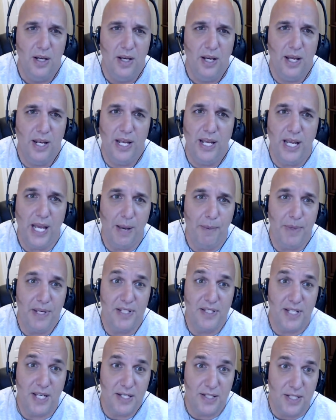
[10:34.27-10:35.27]
and he gave me
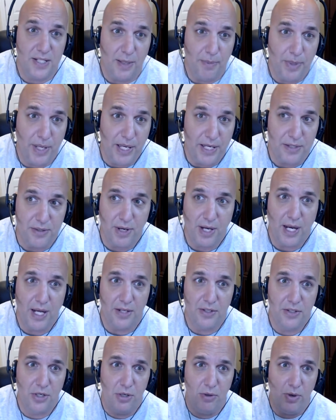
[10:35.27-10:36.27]
60 a piece. So I
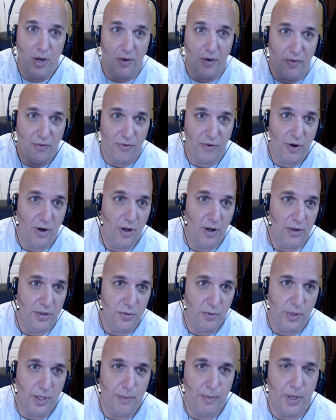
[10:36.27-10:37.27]
got two of them for
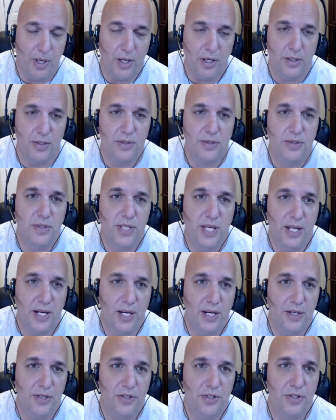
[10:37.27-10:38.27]
120 bucks, 10
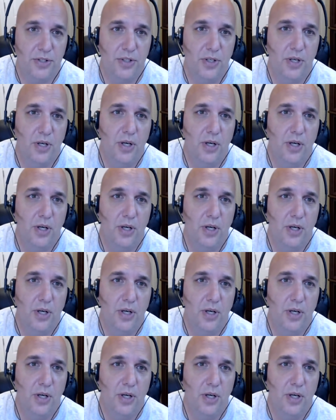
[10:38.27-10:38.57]
inch